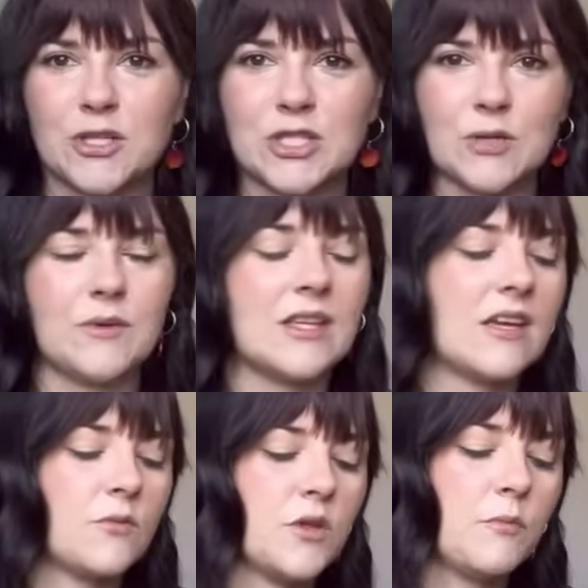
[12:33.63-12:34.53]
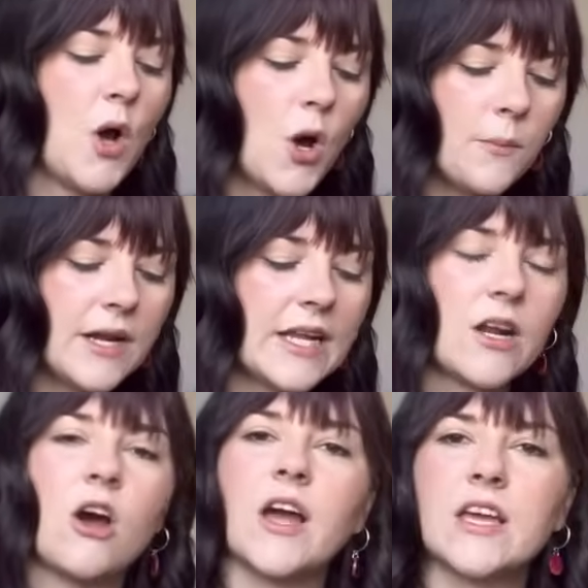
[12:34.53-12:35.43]
to do with this. With poplin,
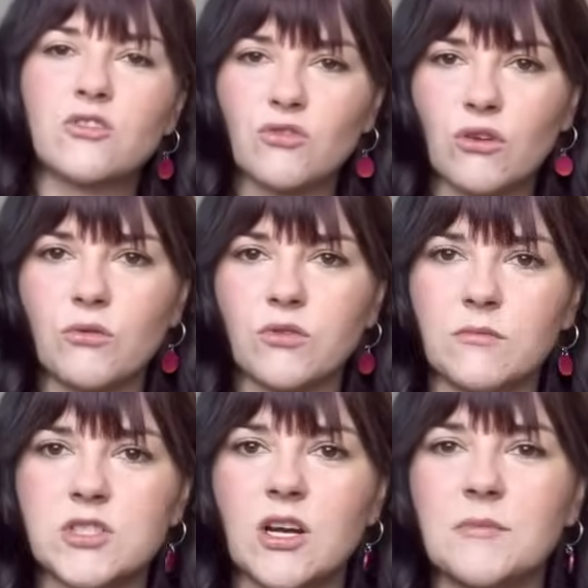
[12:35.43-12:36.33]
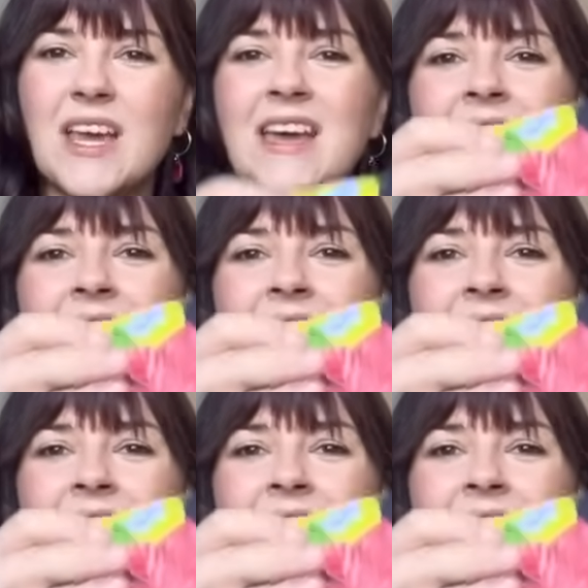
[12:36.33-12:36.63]
I struggle sometimes.